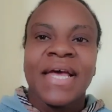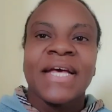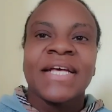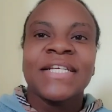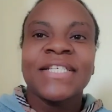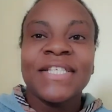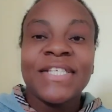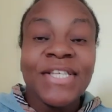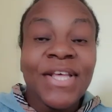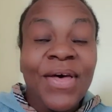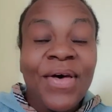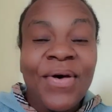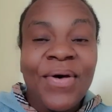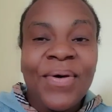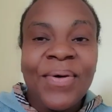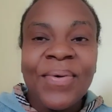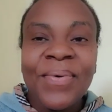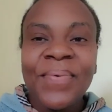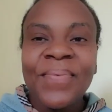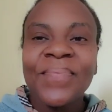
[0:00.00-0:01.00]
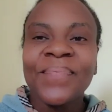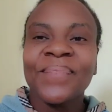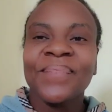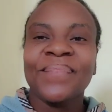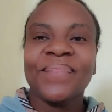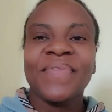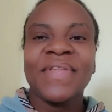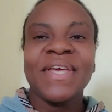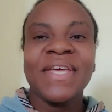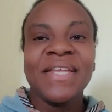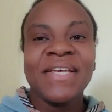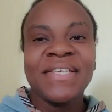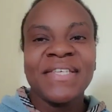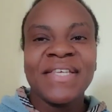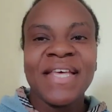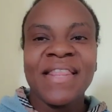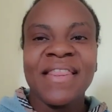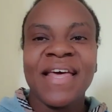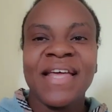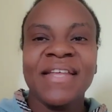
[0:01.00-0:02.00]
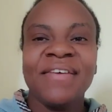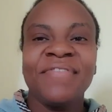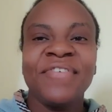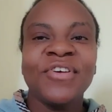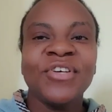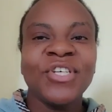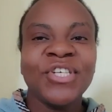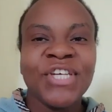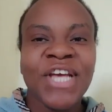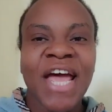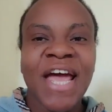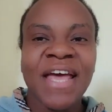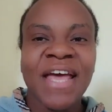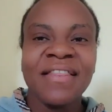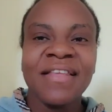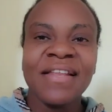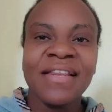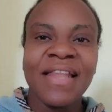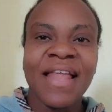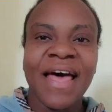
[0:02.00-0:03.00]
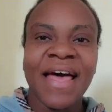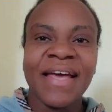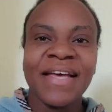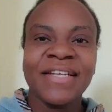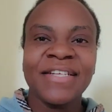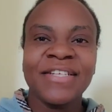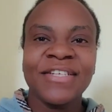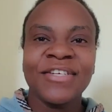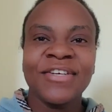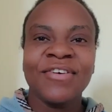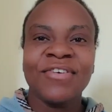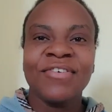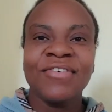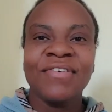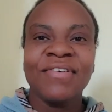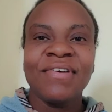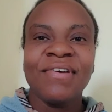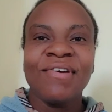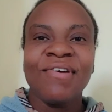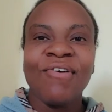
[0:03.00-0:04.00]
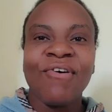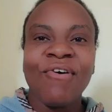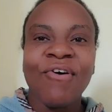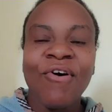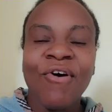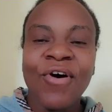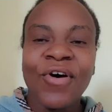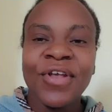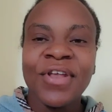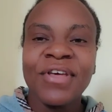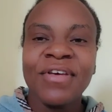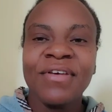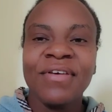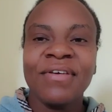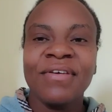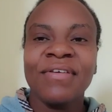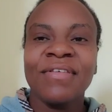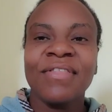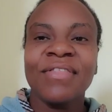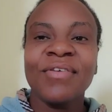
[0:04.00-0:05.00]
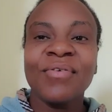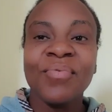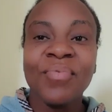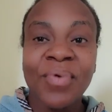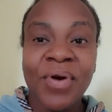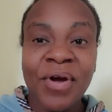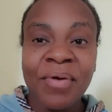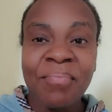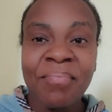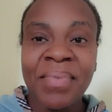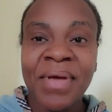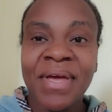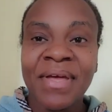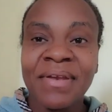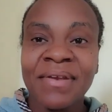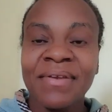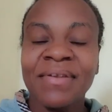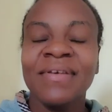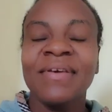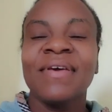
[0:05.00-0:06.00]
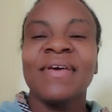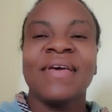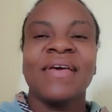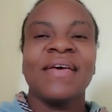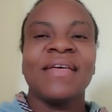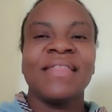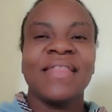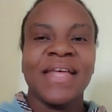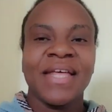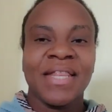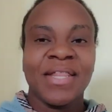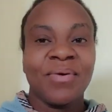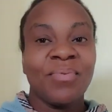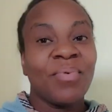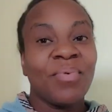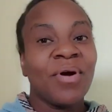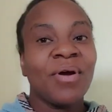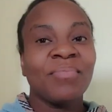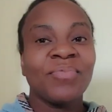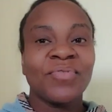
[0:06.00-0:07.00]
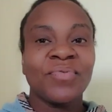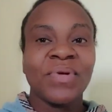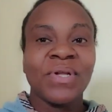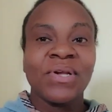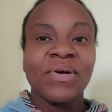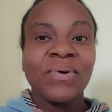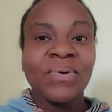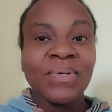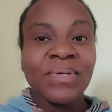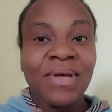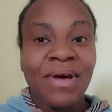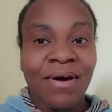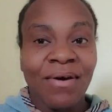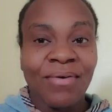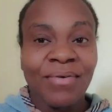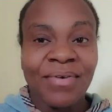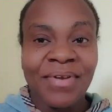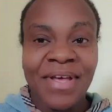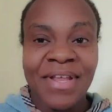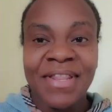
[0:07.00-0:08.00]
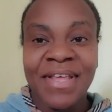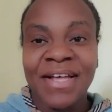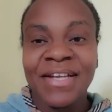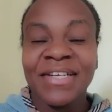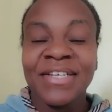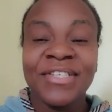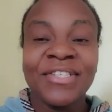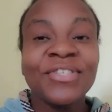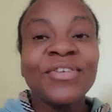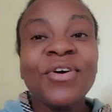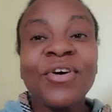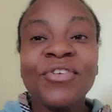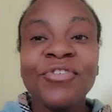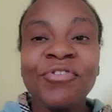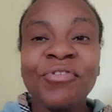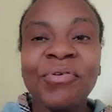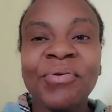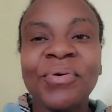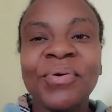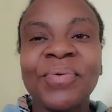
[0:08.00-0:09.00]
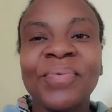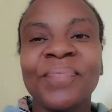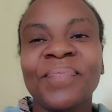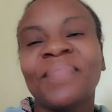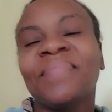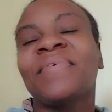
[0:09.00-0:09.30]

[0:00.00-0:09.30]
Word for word: so it is said that if you shine the light on the worm bin, then the worms will go down, and that is so true.